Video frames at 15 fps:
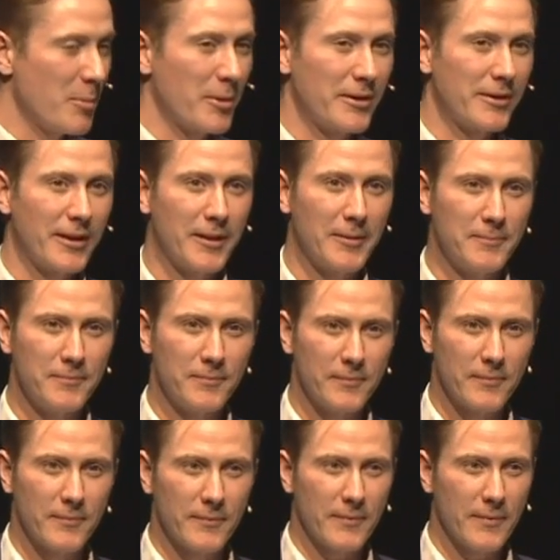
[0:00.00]
But
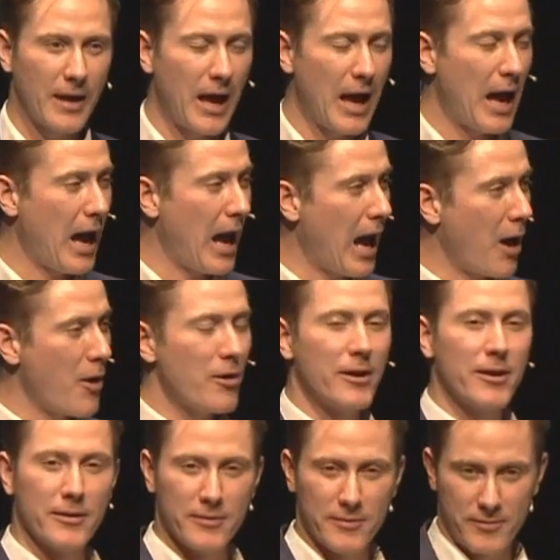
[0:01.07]
how
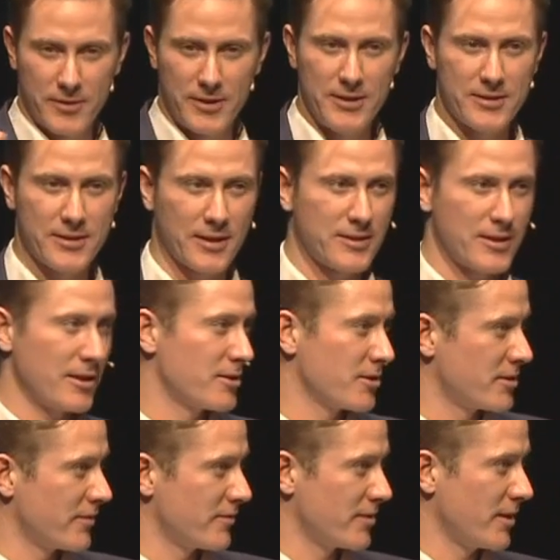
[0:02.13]
can these
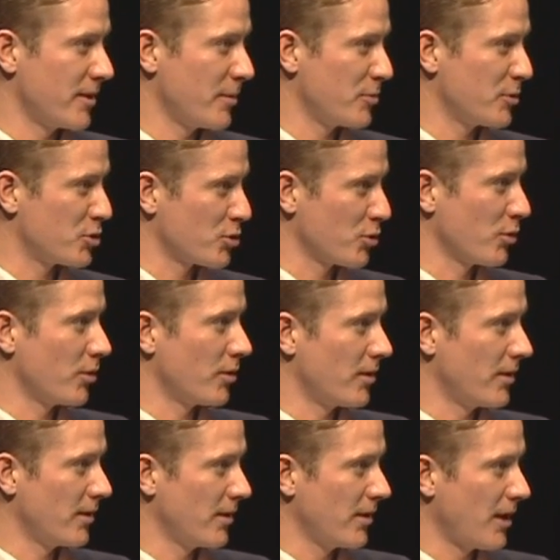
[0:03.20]
executives here be sure?
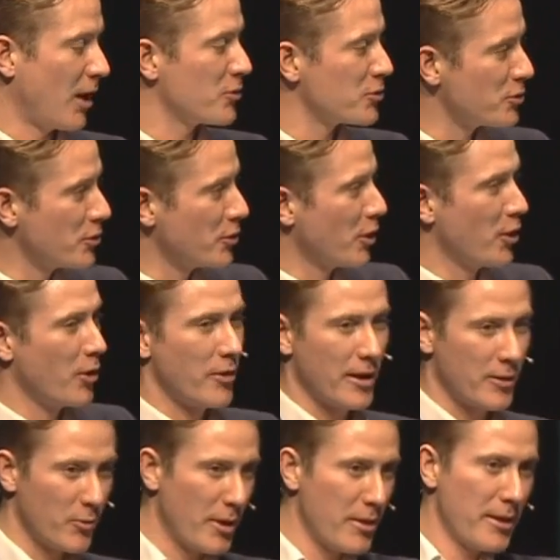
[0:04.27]
Yeah. How do you know that
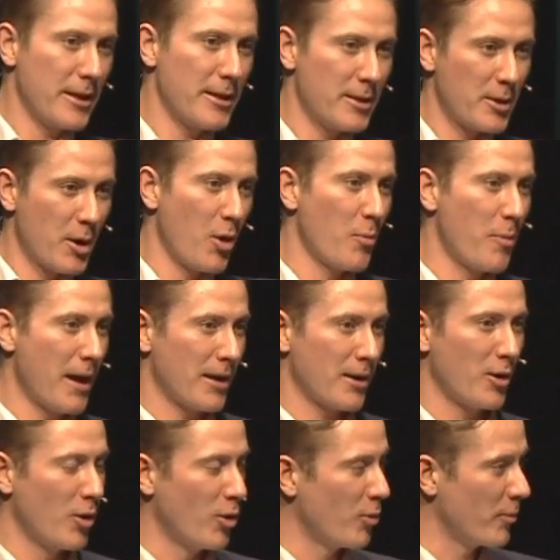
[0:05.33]
when they go back
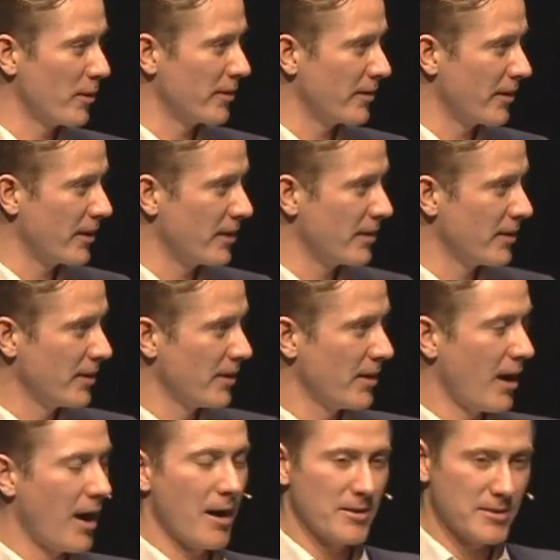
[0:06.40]
home and they
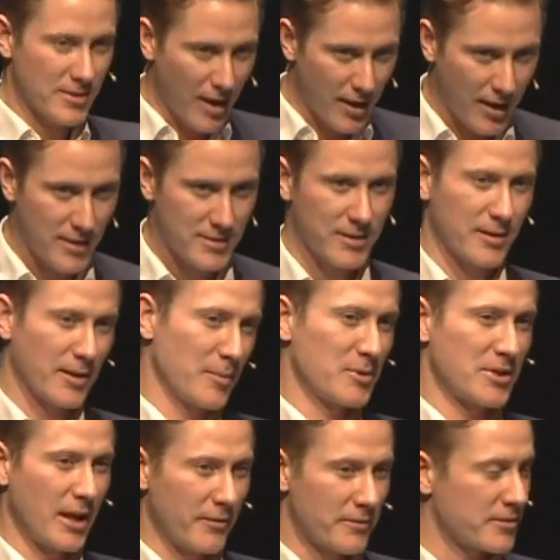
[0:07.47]
start asking
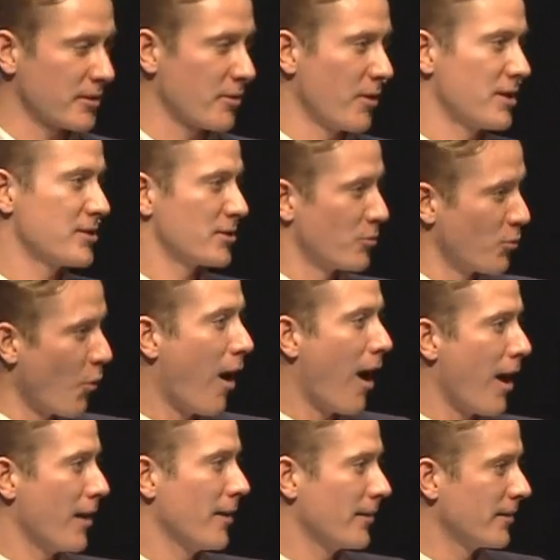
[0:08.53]
themselves the question
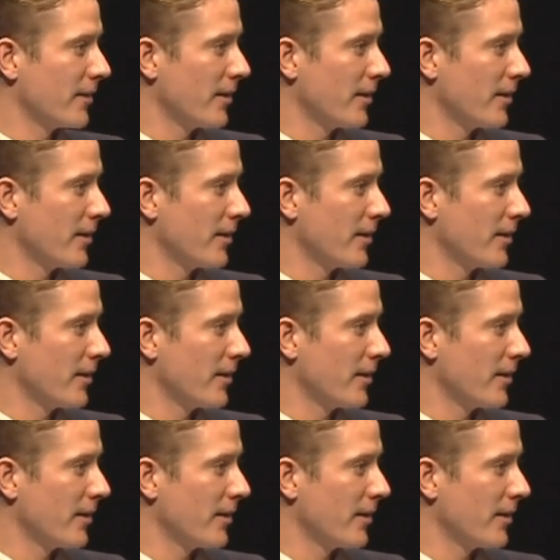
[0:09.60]
why,